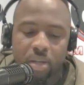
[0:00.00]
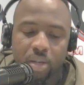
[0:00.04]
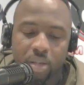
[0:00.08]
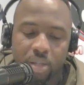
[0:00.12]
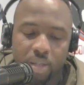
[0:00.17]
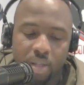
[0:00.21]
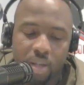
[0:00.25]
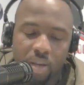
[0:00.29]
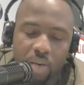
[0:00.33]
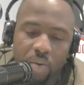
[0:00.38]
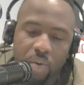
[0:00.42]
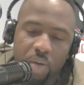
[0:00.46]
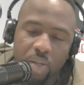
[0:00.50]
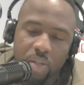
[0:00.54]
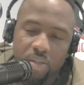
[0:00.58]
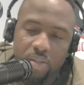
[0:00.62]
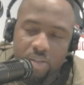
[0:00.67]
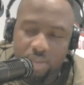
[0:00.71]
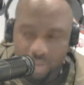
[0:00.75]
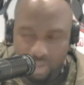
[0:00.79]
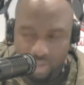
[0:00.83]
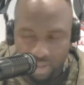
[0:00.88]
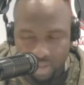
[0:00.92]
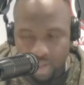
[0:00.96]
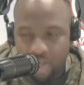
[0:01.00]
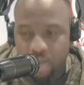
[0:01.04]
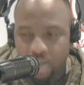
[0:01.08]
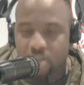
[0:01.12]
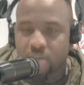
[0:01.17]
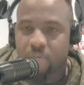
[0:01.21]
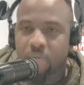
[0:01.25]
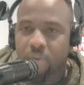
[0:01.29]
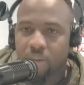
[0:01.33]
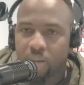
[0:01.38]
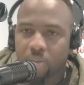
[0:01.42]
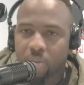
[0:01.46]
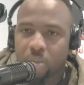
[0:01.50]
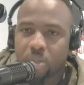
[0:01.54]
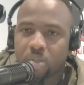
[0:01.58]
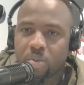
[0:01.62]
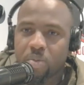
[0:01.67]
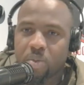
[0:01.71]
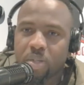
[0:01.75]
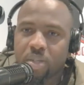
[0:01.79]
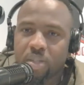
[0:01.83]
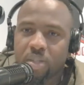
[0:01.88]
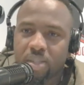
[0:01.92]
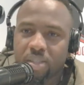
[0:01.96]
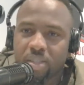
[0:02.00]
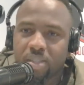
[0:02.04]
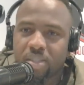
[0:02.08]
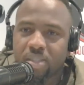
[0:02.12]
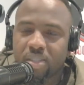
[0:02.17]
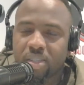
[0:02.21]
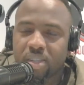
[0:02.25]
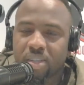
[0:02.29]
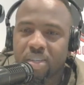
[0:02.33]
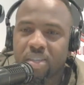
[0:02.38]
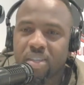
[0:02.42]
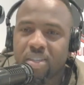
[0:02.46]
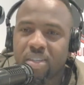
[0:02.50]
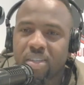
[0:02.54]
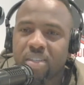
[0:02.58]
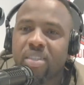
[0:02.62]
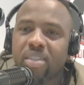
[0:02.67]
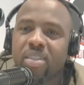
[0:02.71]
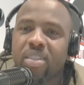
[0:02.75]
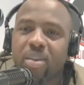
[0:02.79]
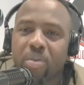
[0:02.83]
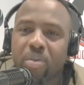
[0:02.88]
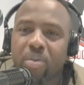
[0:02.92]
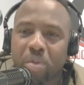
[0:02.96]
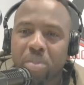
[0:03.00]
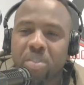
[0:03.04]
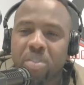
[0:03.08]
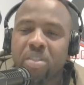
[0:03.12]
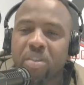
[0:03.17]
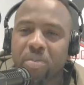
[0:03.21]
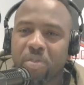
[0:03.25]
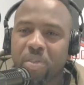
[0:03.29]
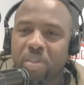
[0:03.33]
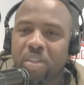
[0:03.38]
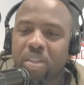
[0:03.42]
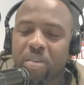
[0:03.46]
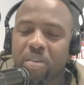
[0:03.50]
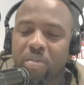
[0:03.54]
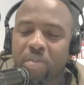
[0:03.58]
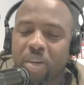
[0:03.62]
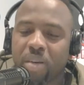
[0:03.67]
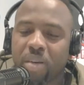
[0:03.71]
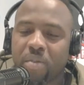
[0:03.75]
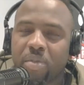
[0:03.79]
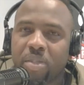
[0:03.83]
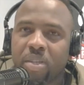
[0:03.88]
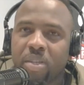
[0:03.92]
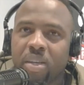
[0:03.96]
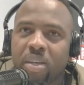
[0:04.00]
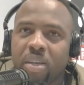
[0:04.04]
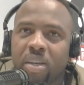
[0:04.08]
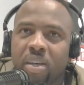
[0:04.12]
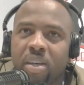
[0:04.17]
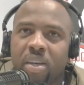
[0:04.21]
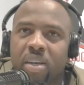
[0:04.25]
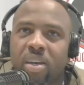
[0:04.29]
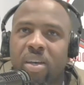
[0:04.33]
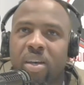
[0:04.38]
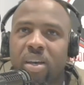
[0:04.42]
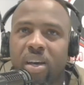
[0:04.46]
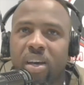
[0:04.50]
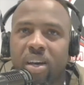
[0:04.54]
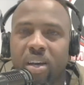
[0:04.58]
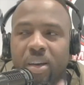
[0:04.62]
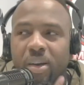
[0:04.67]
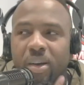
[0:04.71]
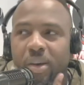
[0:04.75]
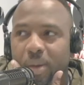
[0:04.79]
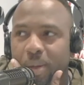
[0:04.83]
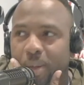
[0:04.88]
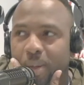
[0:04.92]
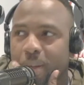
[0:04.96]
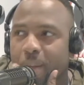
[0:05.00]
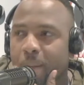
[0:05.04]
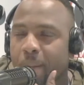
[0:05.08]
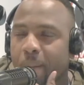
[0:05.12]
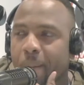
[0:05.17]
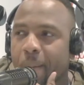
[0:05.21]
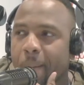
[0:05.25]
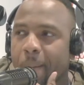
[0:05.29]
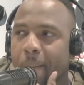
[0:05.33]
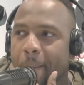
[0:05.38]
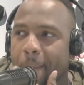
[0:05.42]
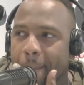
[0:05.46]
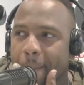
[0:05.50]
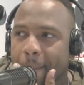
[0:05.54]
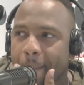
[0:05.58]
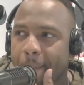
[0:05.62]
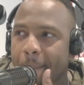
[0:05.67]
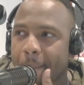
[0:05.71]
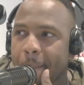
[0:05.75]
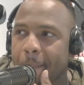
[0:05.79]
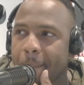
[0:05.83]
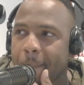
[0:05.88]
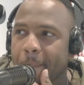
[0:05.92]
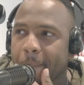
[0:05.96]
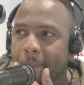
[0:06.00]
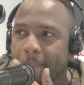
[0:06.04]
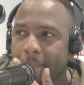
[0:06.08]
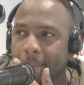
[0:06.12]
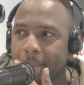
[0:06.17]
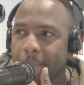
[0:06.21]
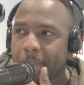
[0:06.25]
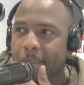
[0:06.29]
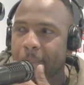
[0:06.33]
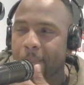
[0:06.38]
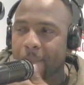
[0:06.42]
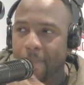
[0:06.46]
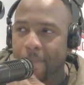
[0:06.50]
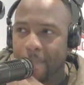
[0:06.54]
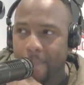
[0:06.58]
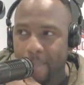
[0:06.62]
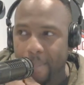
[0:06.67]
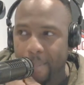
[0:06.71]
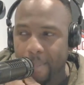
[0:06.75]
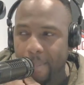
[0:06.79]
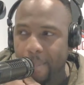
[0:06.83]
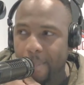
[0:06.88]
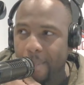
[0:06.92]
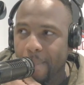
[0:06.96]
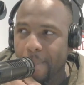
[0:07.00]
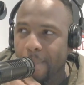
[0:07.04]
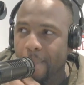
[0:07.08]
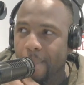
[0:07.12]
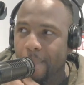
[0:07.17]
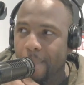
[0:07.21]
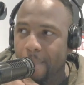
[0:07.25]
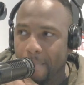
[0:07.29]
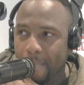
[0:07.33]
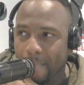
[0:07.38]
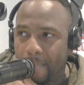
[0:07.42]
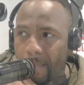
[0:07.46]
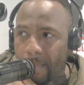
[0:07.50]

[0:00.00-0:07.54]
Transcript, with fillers: yeah. That one has a vibe as well. Yeah. yeah. That one definitely has a vibe. I, I, I, prefer tonight to be honest because mm. I don't know if I like that